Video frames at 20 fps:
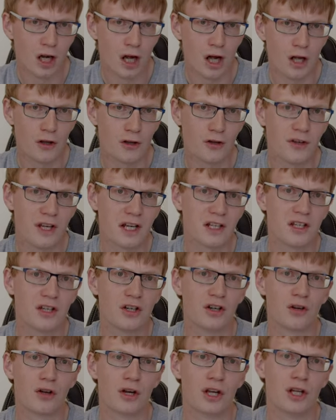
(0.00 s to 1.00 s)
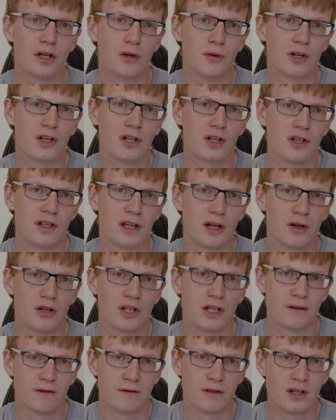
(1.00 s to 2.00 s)
Other things that you're going to notice that are
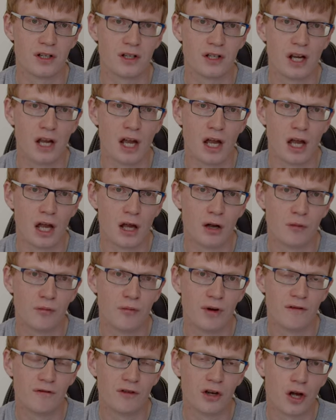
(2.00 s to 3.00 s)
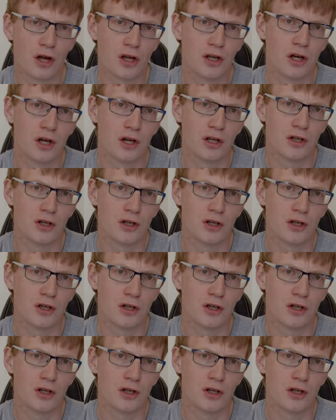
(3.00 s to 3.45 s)
different, we've now got a